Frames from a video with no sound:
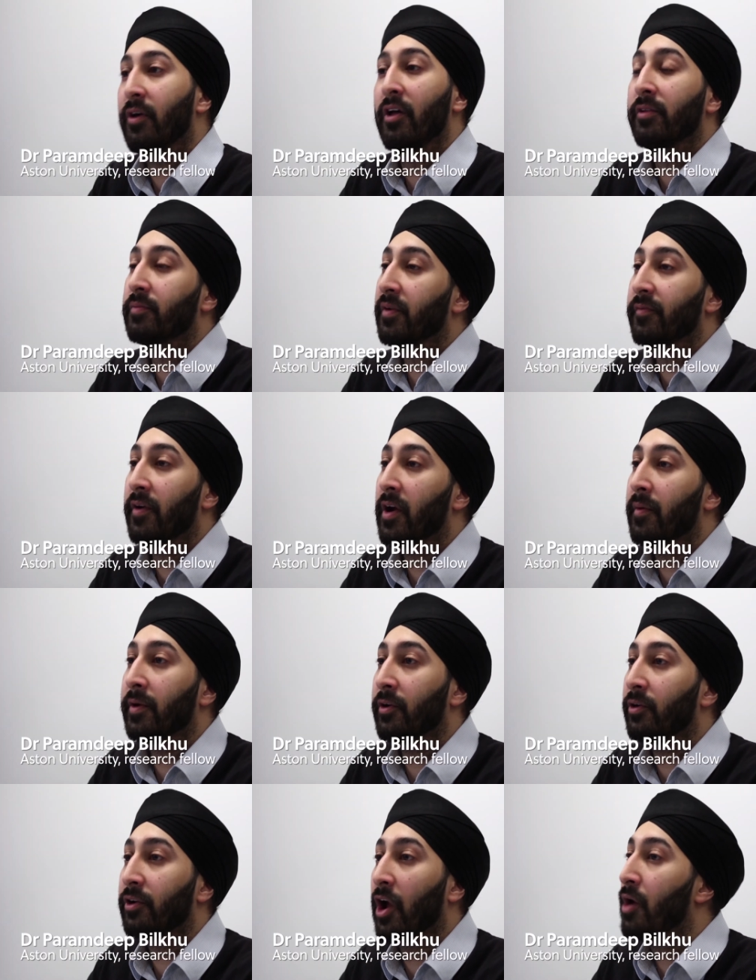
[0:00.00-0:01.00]
Rather than
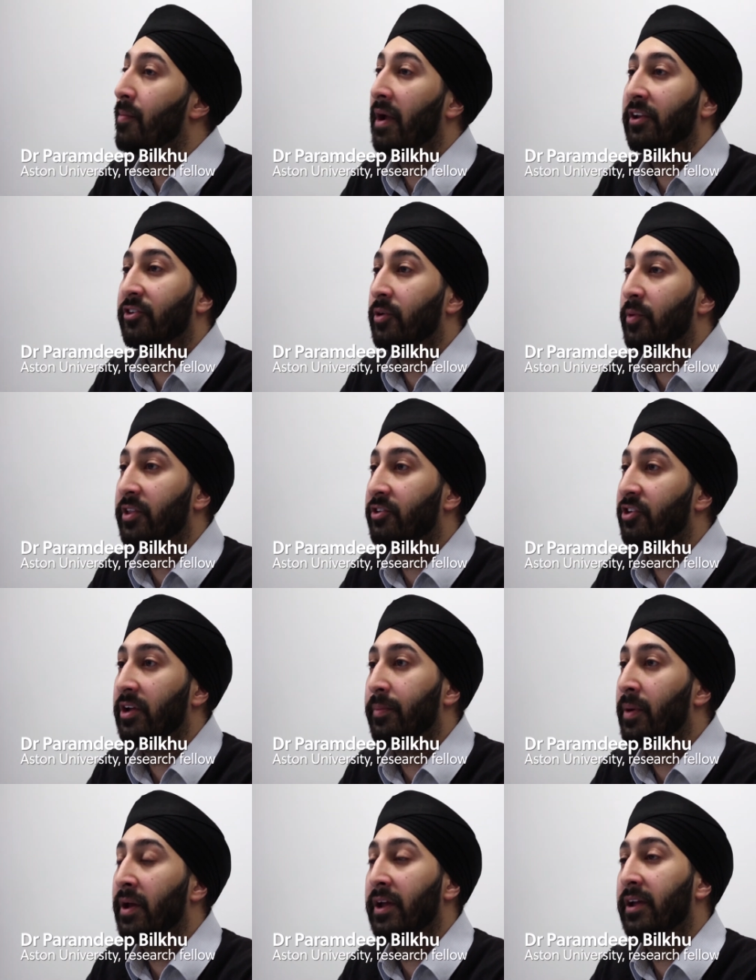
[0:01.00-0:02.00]
referring or co-managing with a
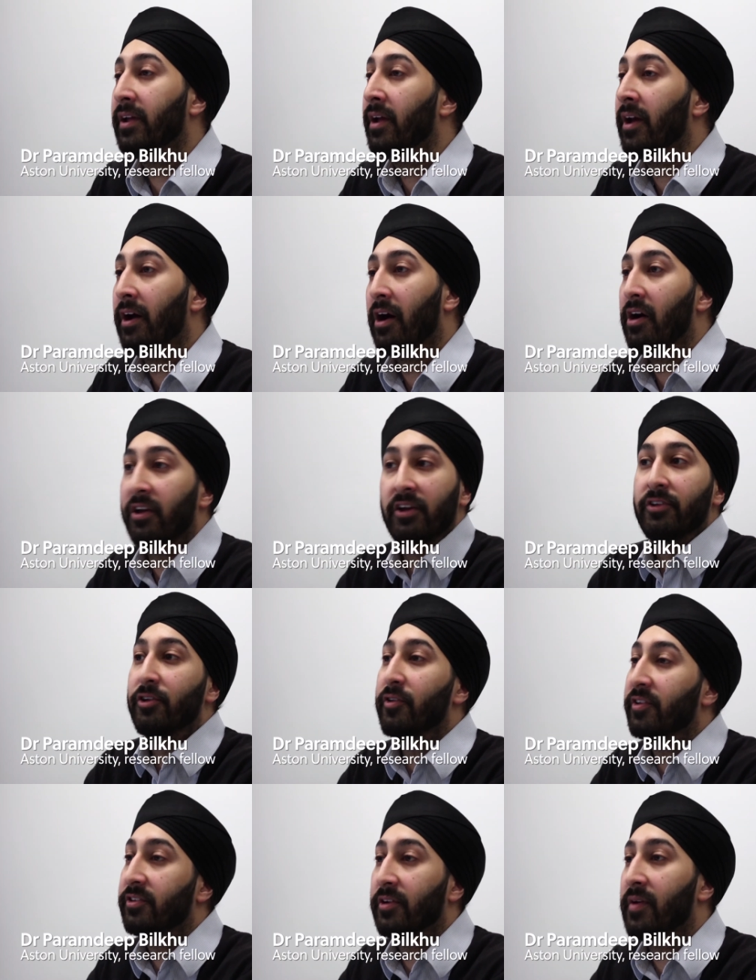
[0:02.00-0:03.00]
GP, I could
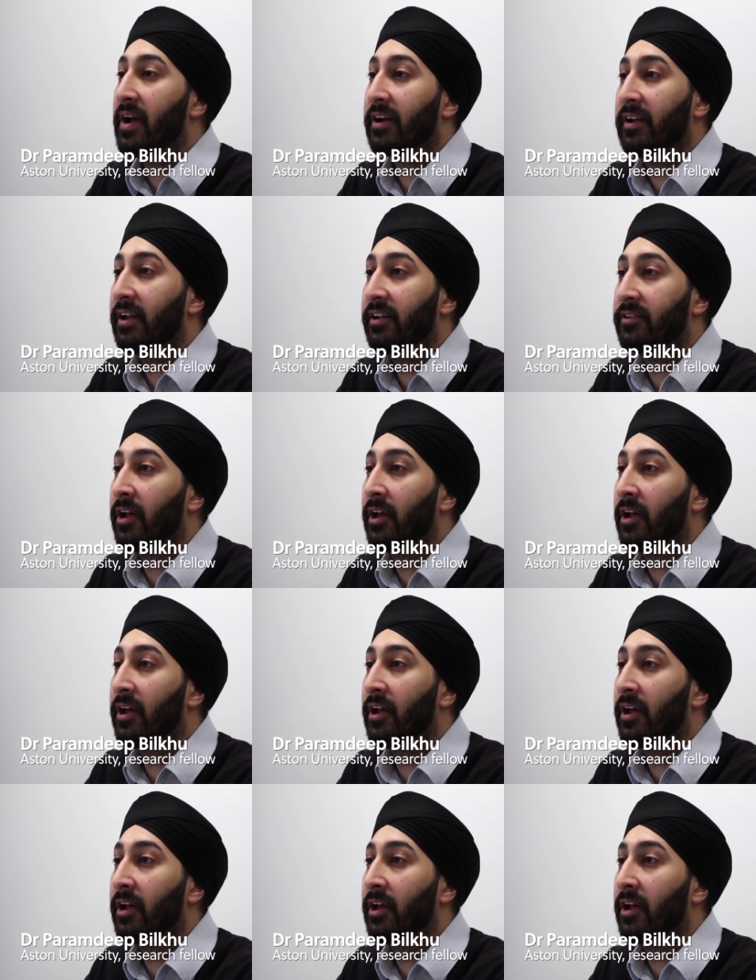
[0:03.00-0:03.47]
do this directly.